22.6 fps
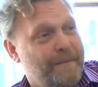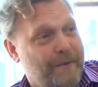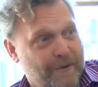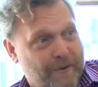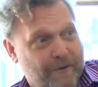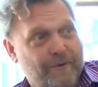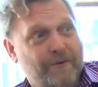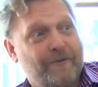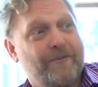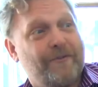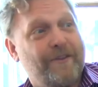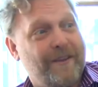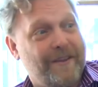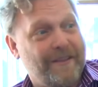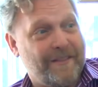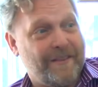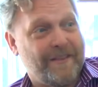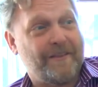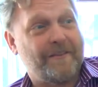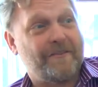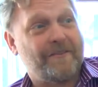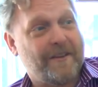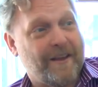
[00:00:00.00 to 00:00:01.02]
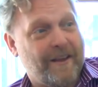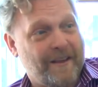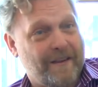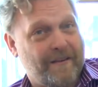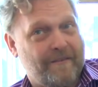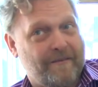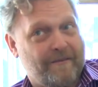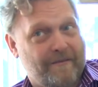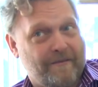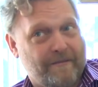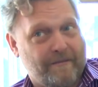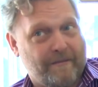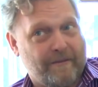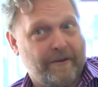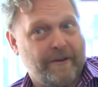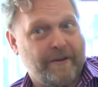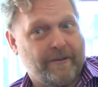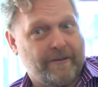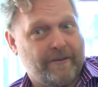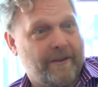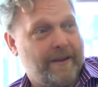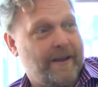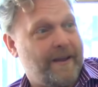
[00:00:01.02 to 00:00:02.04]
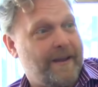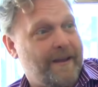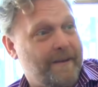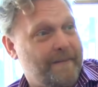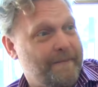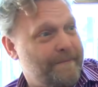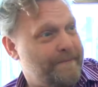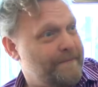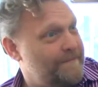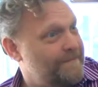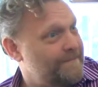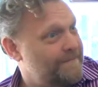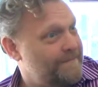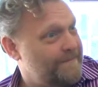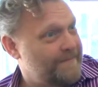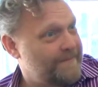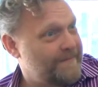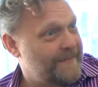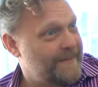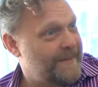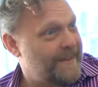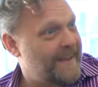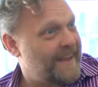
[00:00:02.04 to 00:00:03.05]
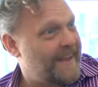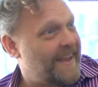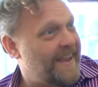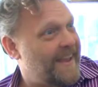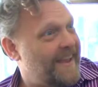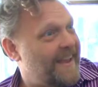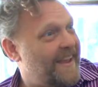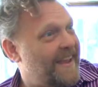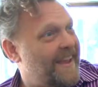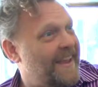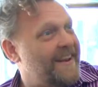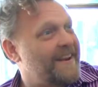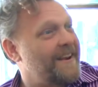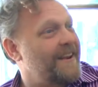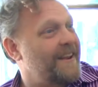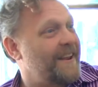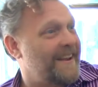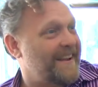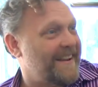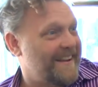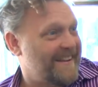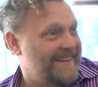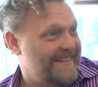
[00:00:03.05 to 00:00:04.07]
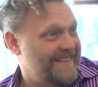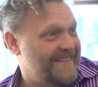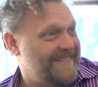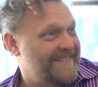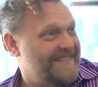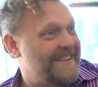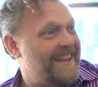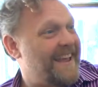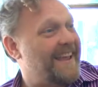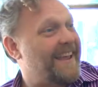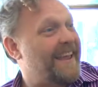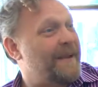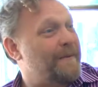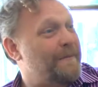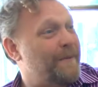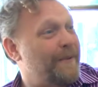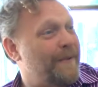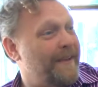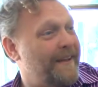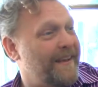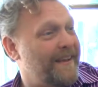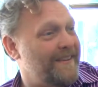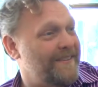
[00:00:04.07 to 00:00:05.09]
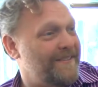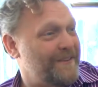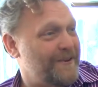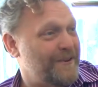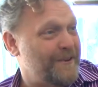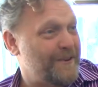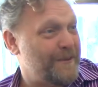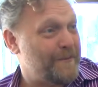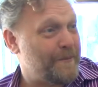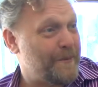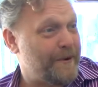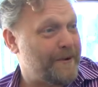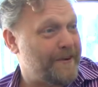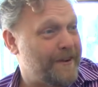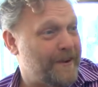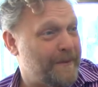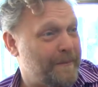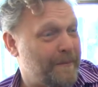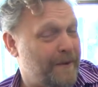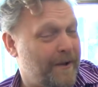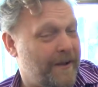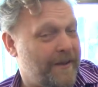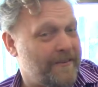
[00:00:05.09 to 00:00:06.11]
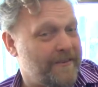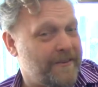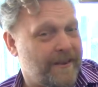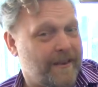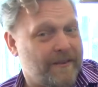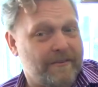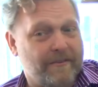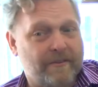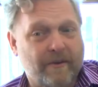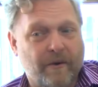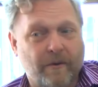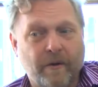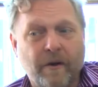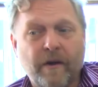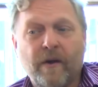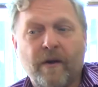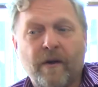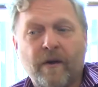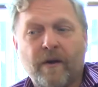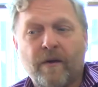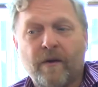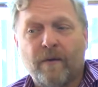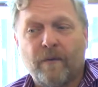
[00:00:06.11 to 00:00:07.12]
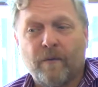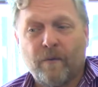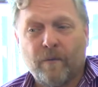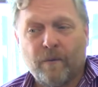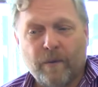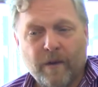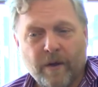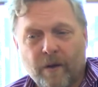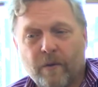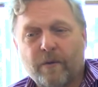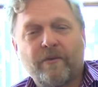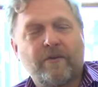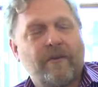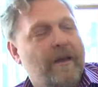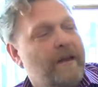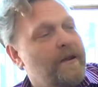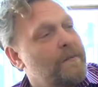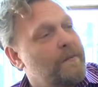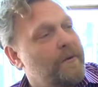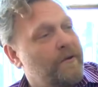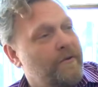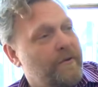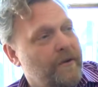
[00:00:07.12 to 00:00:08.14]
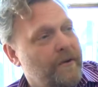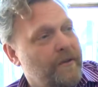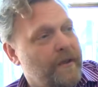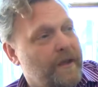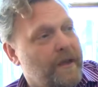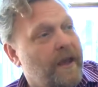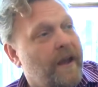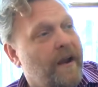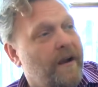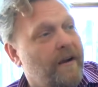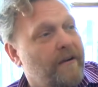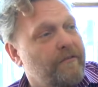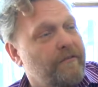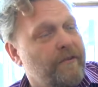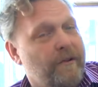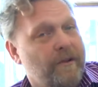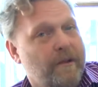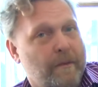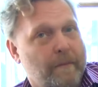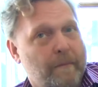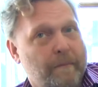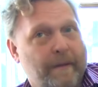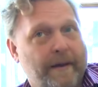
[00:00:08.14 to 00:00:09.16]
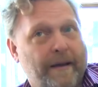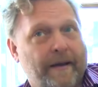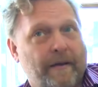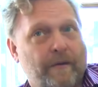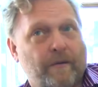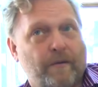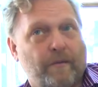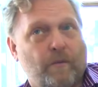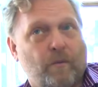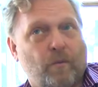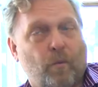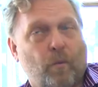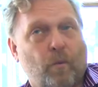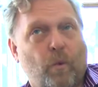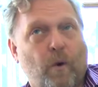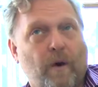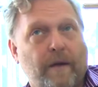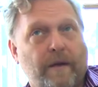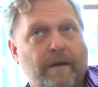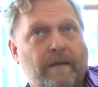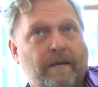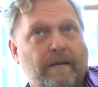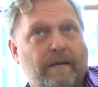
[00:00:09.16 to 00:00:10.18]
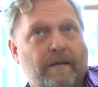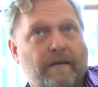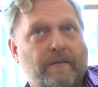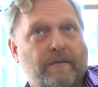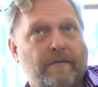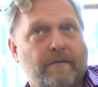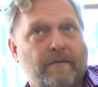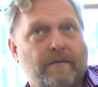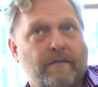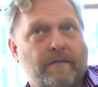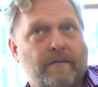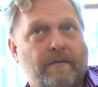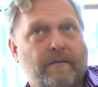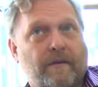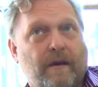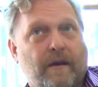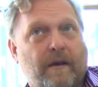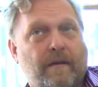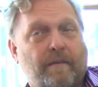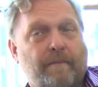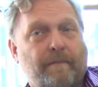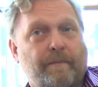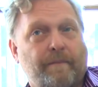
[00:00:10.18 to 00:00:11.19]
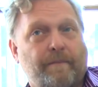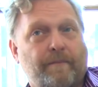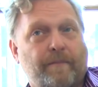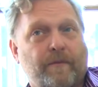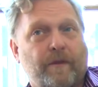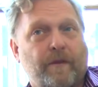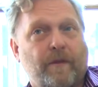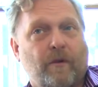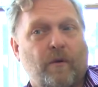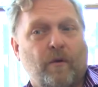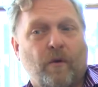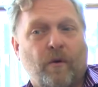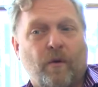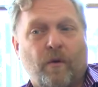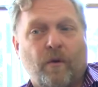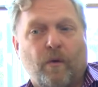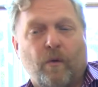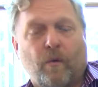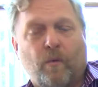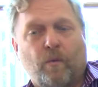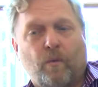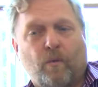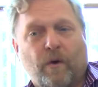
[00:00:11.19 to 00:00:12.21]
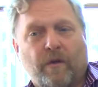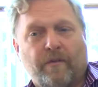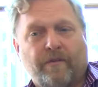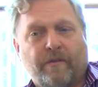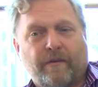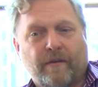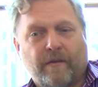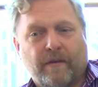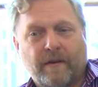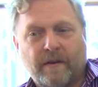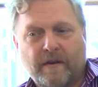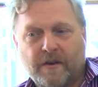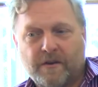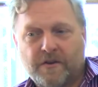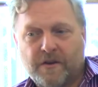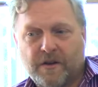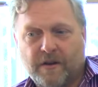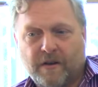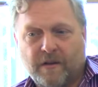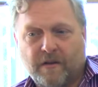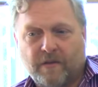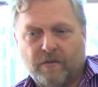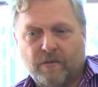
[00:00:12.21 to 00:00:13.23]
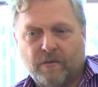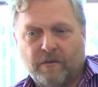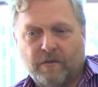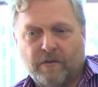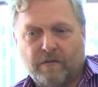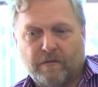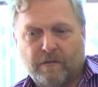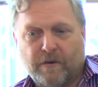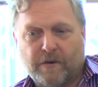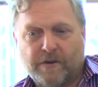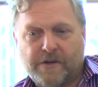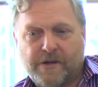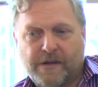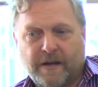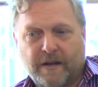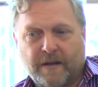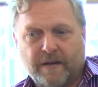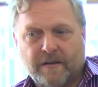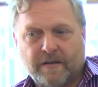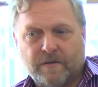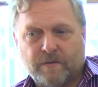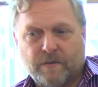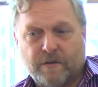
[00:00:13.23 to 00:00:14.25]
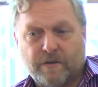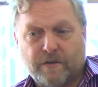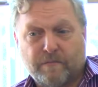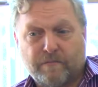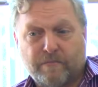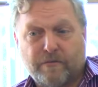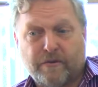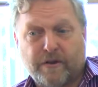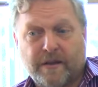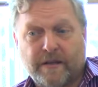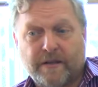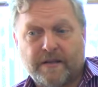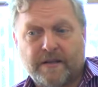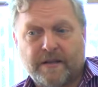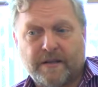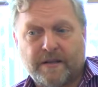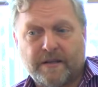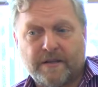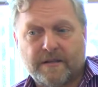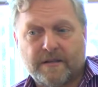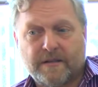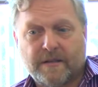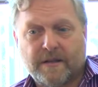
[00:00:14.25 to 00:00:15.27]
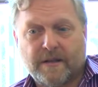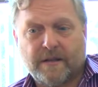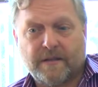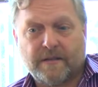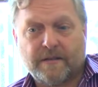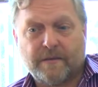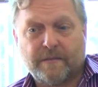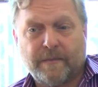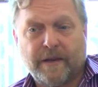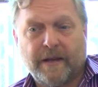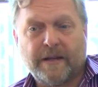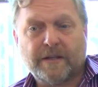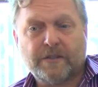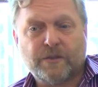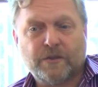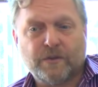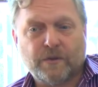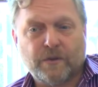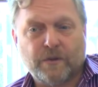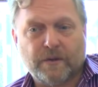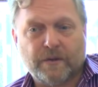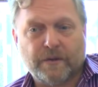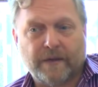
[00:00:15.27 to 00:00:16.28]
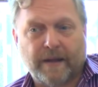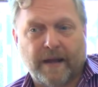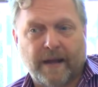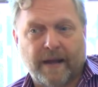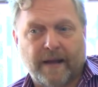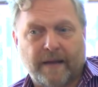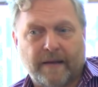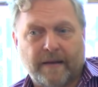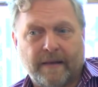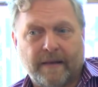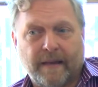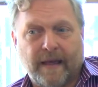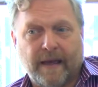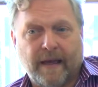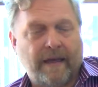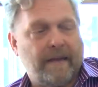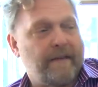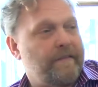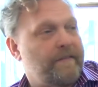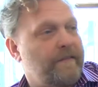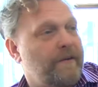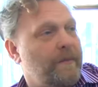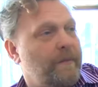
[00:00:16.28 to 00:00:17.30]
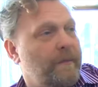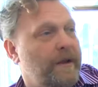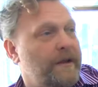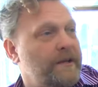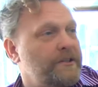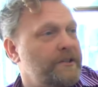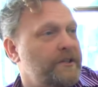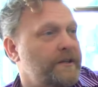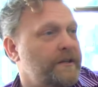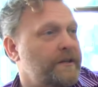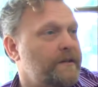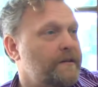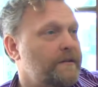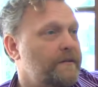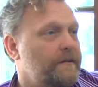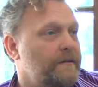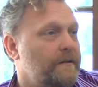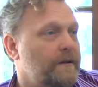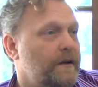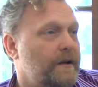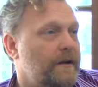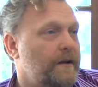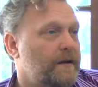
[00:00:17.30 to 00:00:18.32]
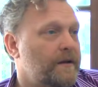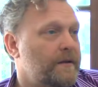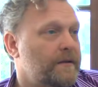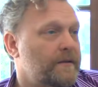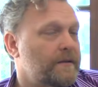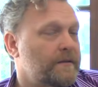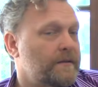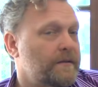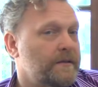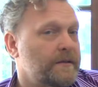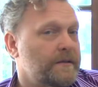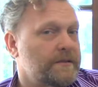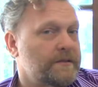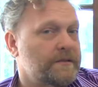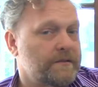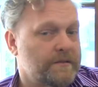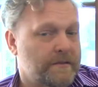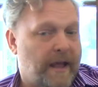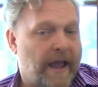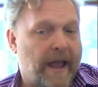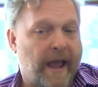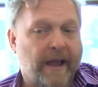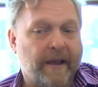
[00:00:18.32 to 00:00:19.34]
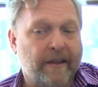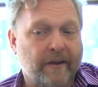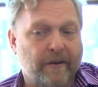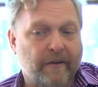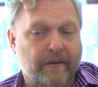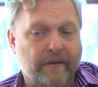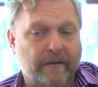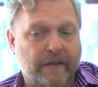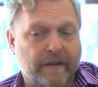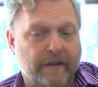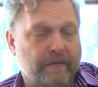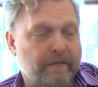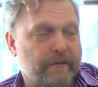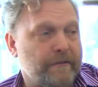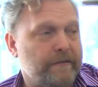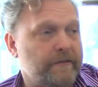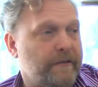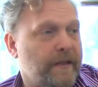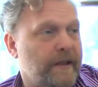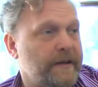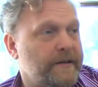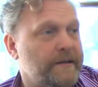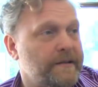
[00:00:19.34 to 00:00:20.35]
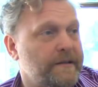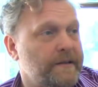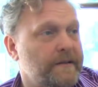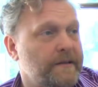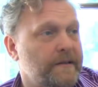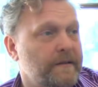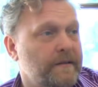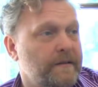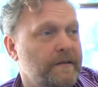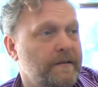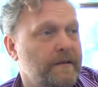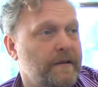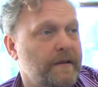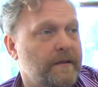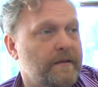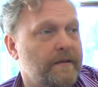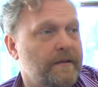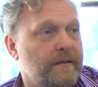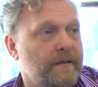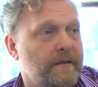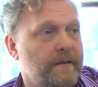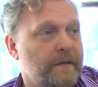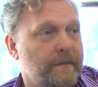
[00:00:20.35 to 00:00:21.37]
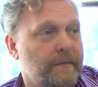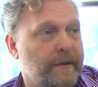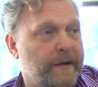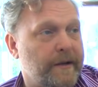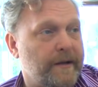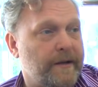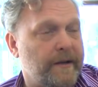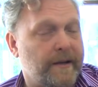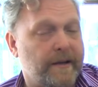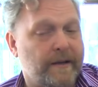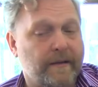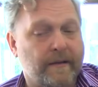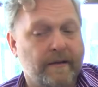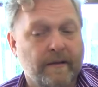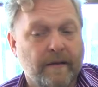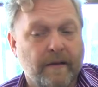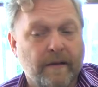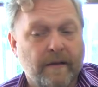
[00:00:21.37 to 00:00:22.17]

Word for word: But you see these kind of real-time editing mm-hmm. taking place during the printing process. So we always had to be really careful about what is, um, you know, what the edition is, what the version is, what the print is, and to make sure that that information uh, is accurately reflected in the, in the metadata.